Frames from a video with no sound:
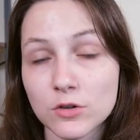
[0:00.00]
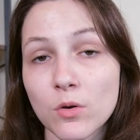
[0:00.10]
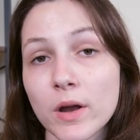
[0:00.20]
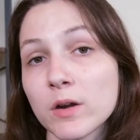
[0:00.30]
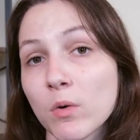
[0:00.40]
You're
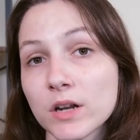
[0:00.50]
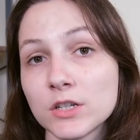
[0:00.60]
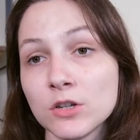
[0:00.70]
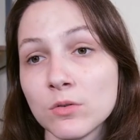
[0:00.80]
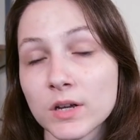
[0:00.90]
going to want
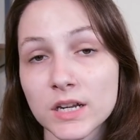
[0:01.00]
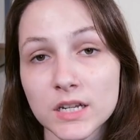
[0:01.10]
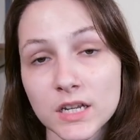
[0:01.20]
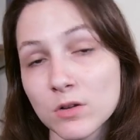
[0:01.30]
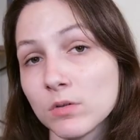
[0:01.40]
to
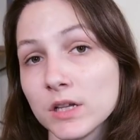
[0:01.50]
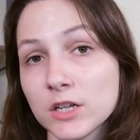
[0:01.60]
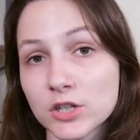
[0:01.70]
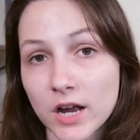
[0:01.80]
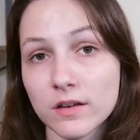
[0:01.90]
continually
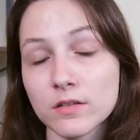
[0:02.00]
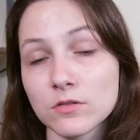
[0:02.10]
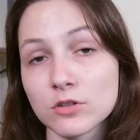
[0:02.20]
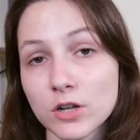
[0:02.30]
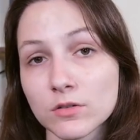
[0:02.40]
check
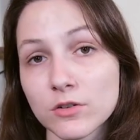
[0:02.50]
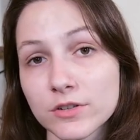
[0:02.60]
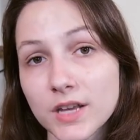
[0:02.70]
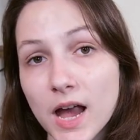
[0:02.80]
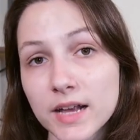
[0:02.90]
those shelter
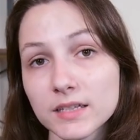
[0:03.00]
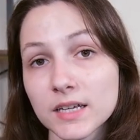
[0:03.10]
sites,